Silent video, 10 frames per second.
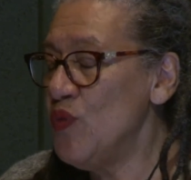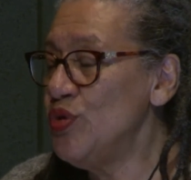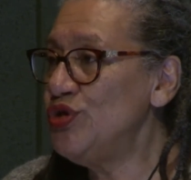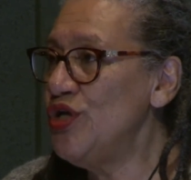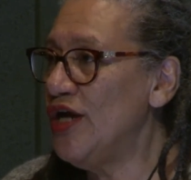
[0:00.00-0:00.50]

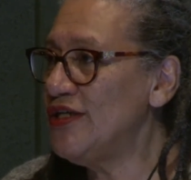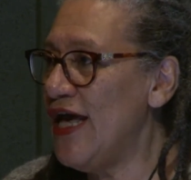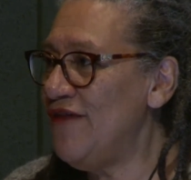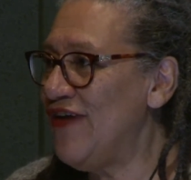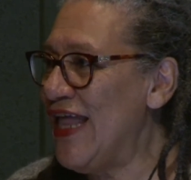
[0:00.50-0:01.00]
would not
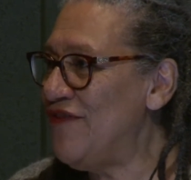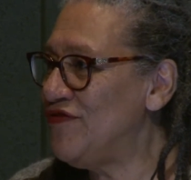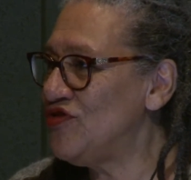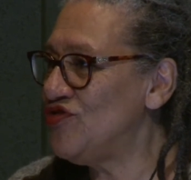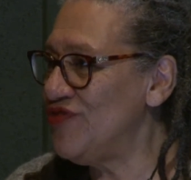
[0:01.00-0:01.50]
have
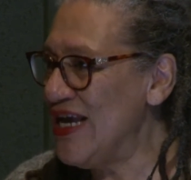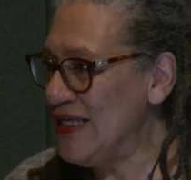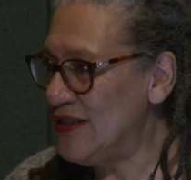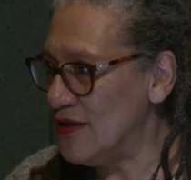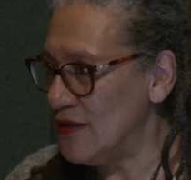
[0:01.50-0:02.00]
left
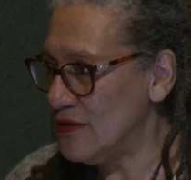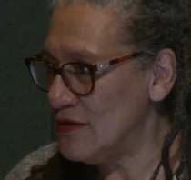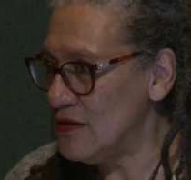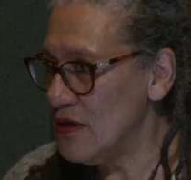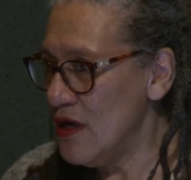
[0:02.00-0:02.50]

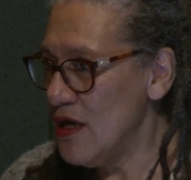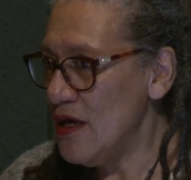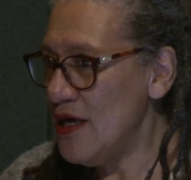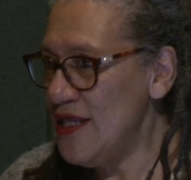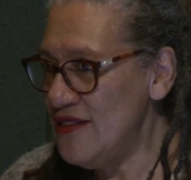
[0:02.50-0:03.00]
traces
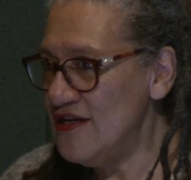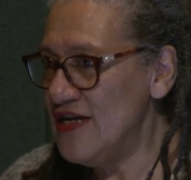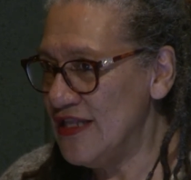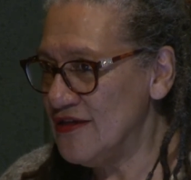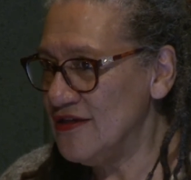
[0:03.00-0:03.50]
in the
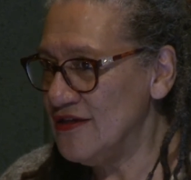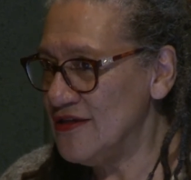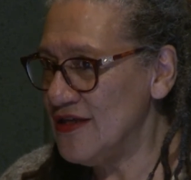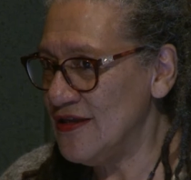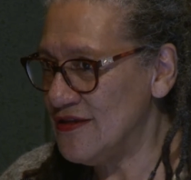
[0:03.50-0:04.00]

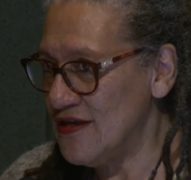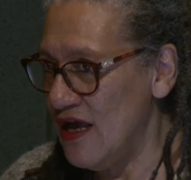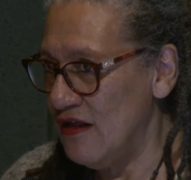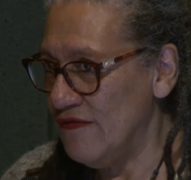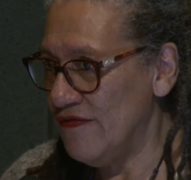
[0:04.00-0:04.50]
Netherlands
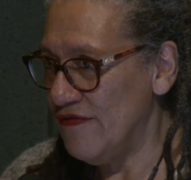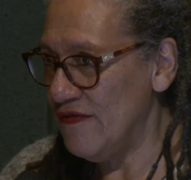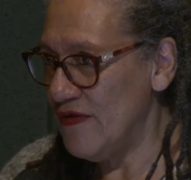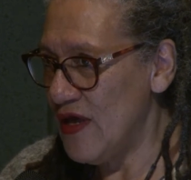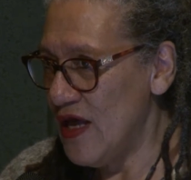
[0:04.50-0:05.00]
itself?
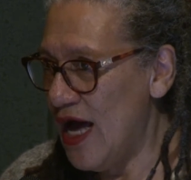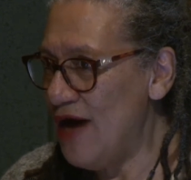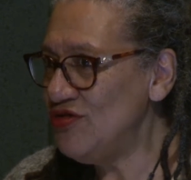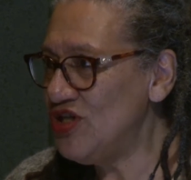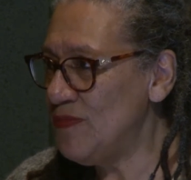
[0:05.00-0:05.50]

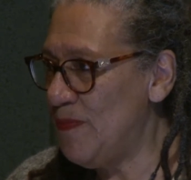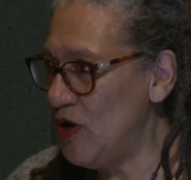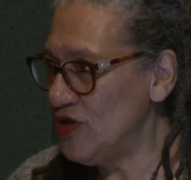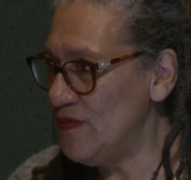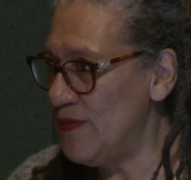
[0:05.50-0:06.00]
How is it
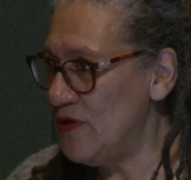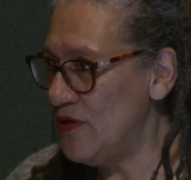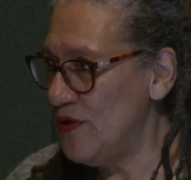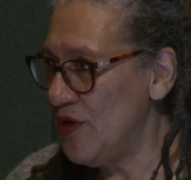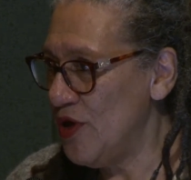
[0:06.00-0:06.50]

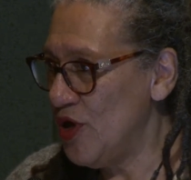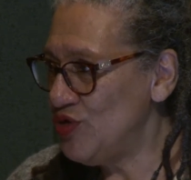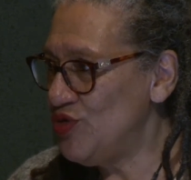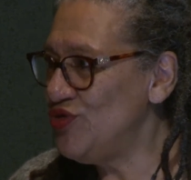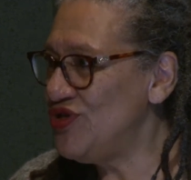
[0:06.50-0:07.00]
possible
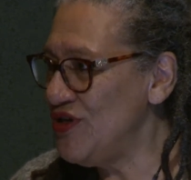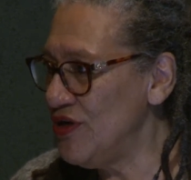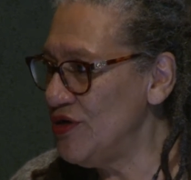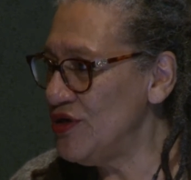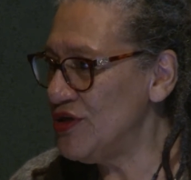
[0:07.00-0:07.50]
to
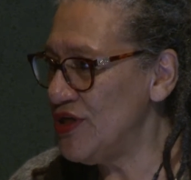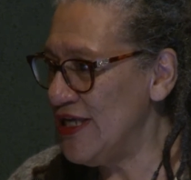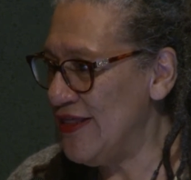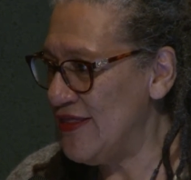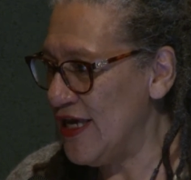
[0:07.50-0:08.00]

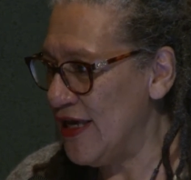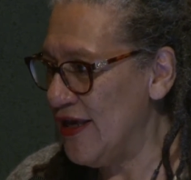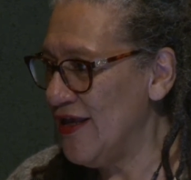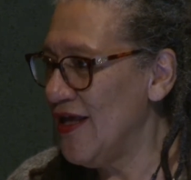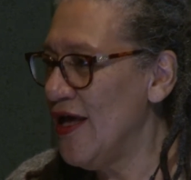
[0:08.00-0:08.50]
seriously think